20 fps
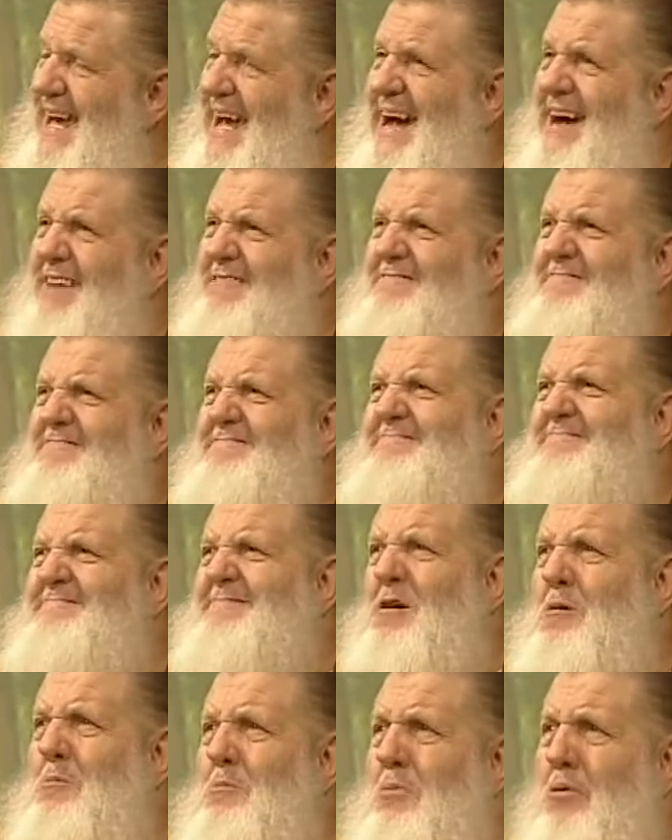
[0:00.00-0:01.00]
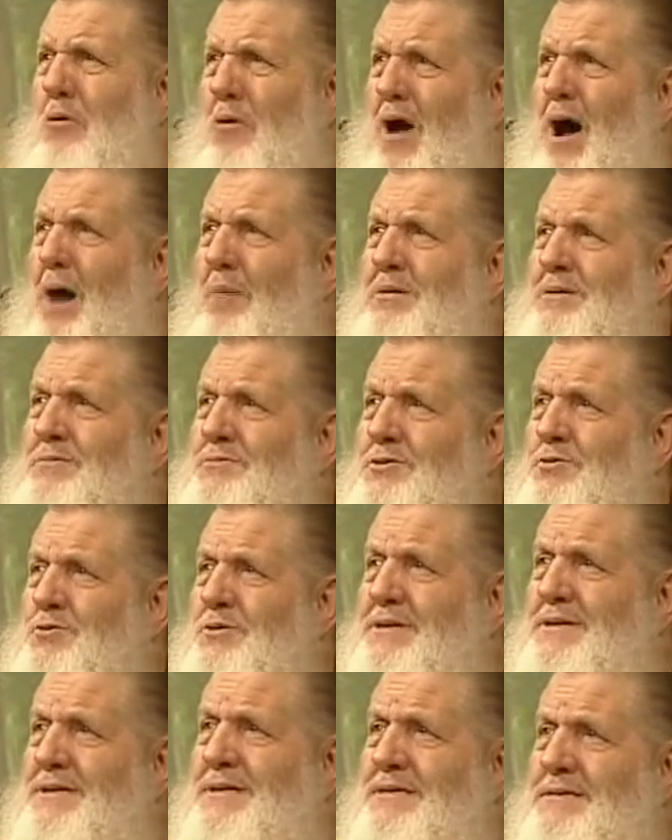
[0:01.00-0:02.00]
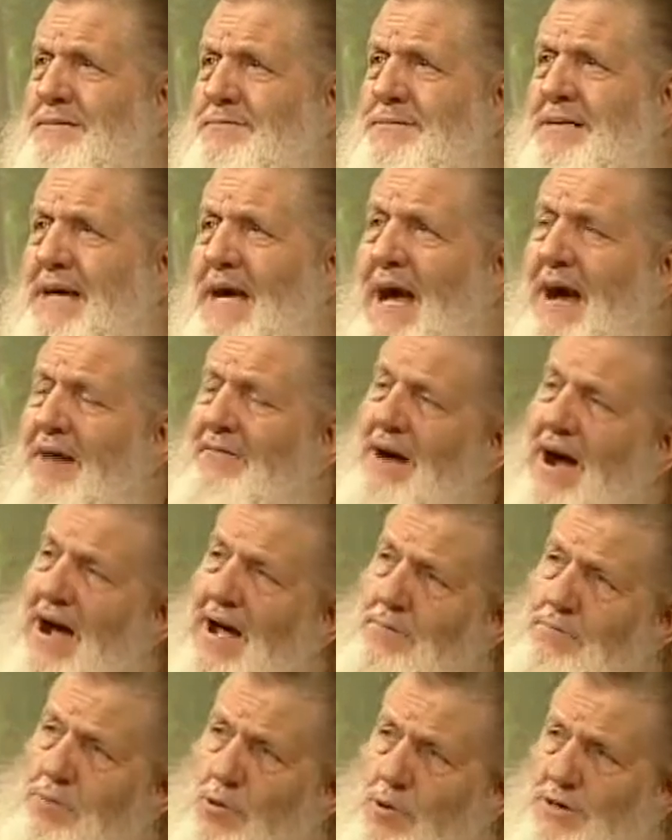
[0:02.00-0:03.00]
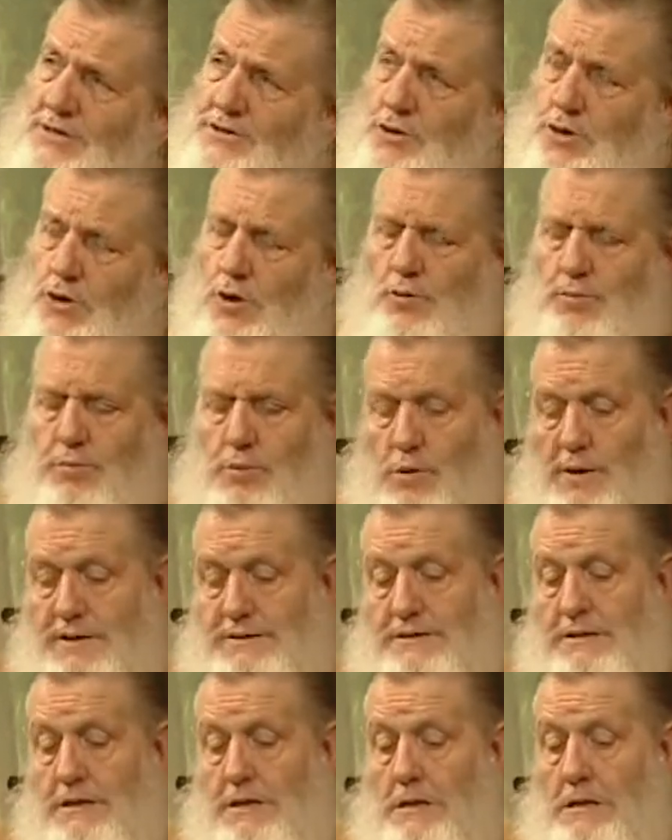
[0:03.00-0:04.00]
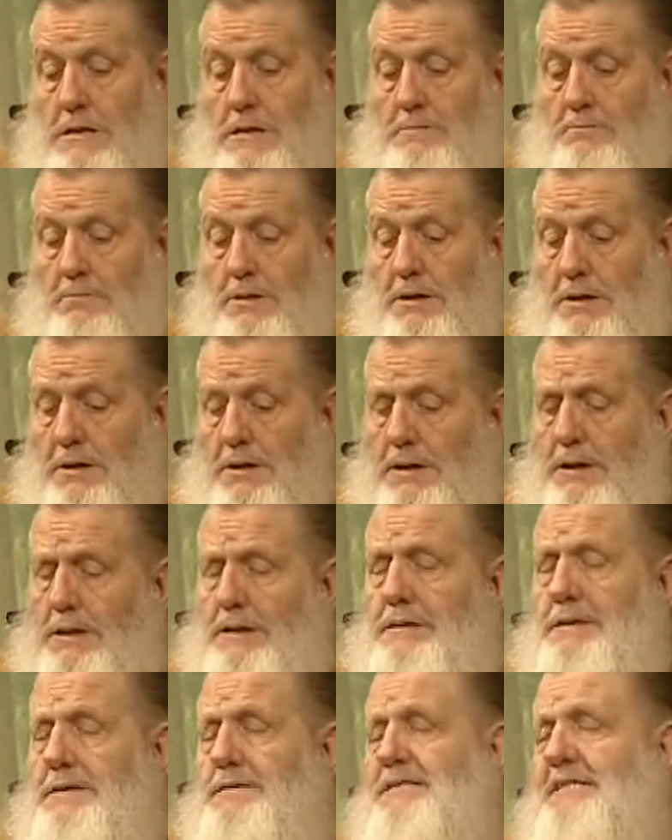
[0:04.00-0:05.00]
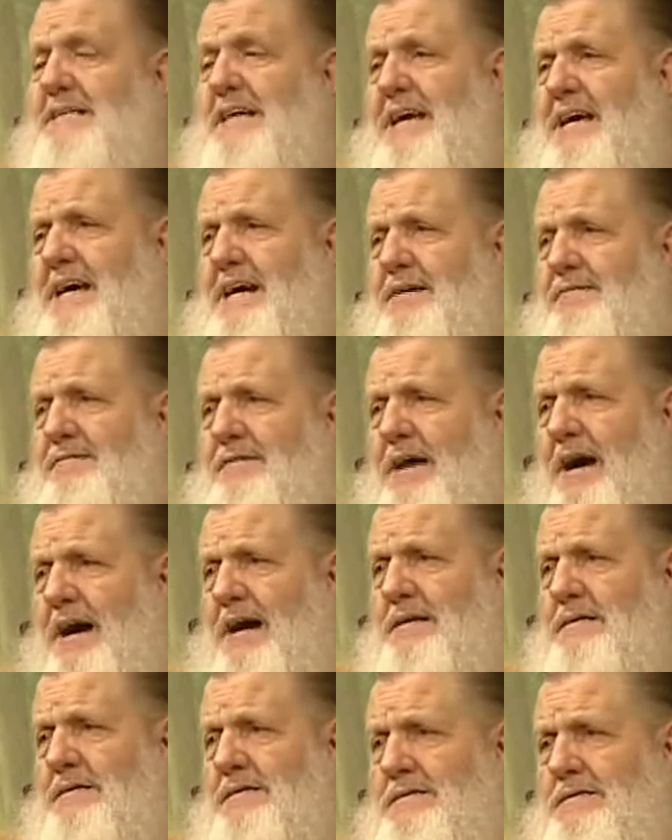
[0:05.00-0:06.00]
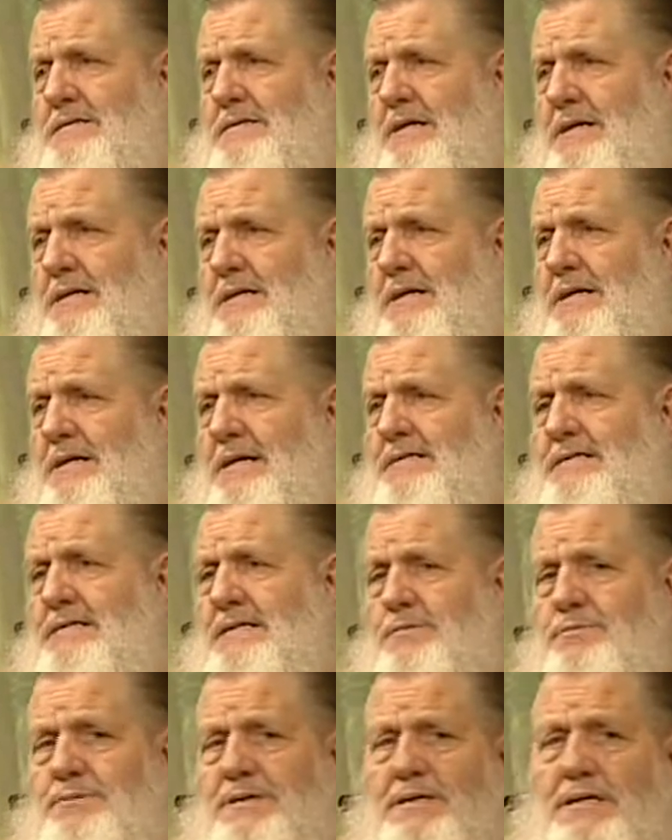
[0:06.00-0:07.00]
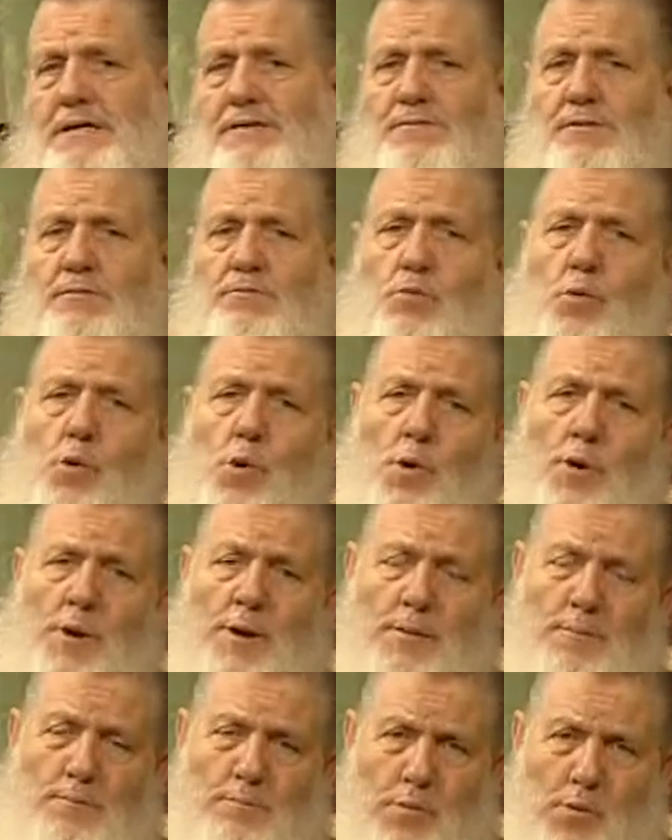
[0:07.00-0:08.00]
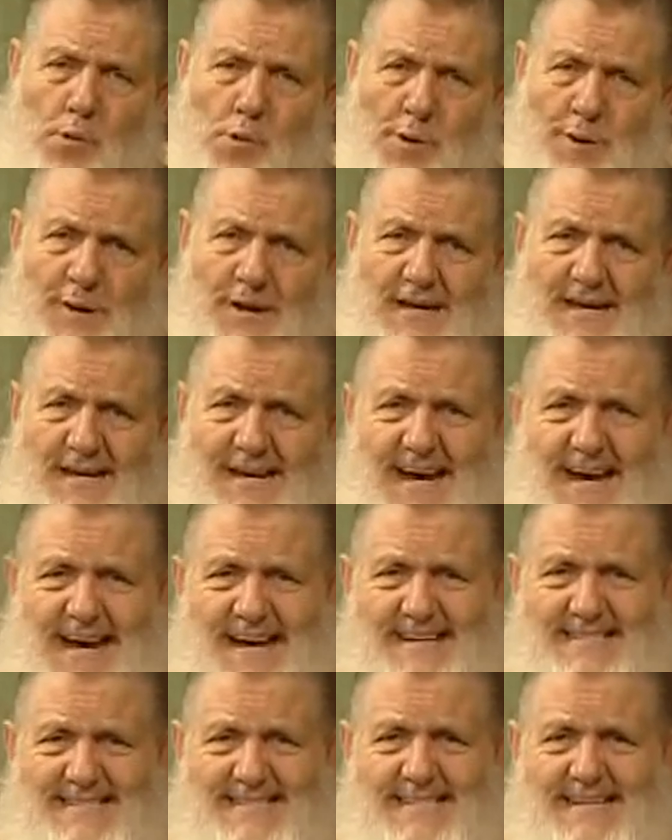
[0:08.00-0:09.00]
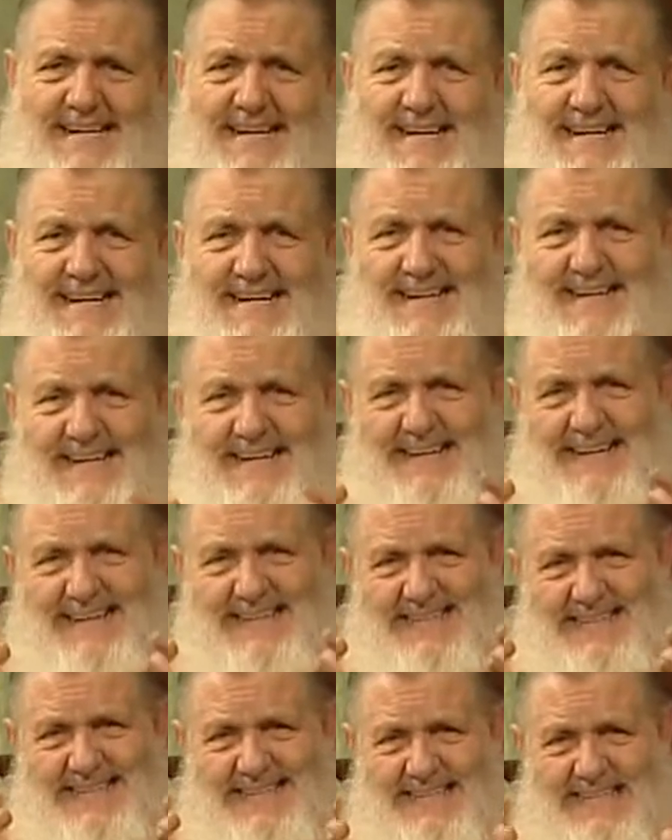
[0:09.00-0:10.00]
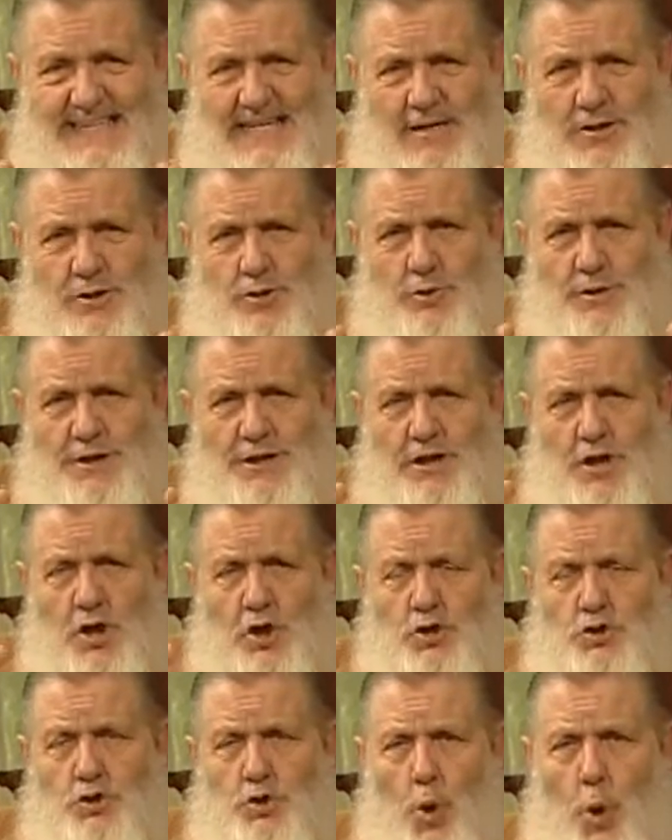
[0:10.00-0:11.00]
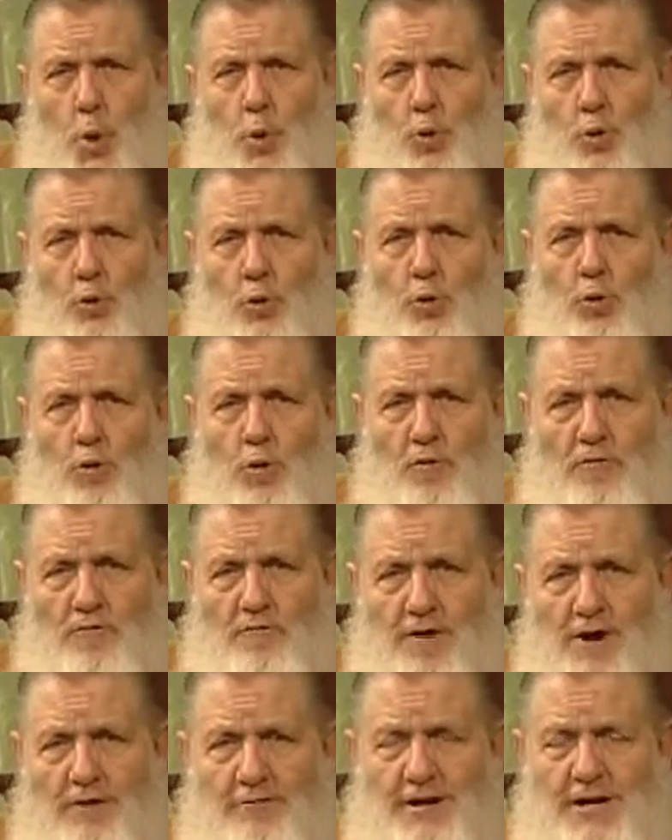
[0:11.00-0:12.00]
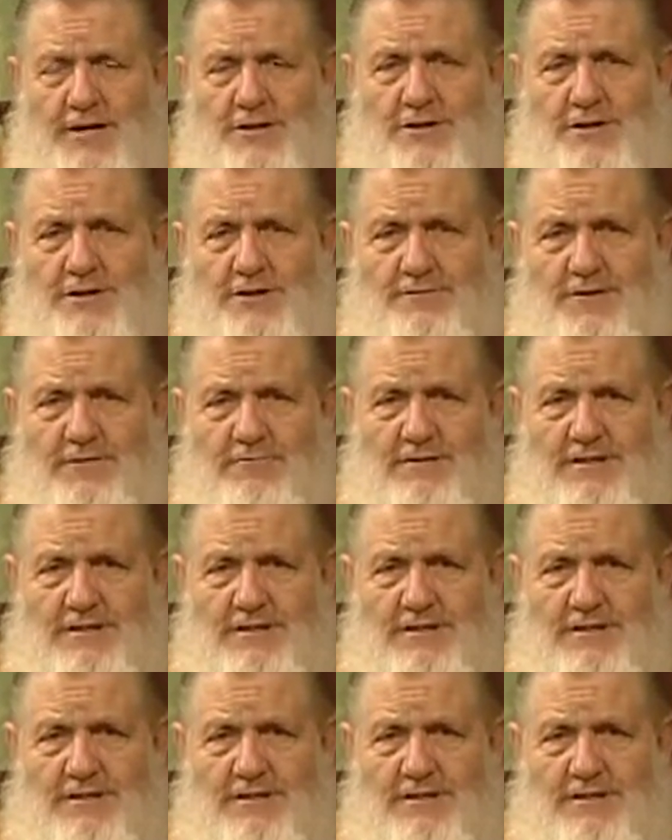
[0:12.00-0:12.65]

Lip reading: They have problems with them. They have high points, low points. But Allah doesn't have that. Allah has something even more important. He has a continuing, total foundation of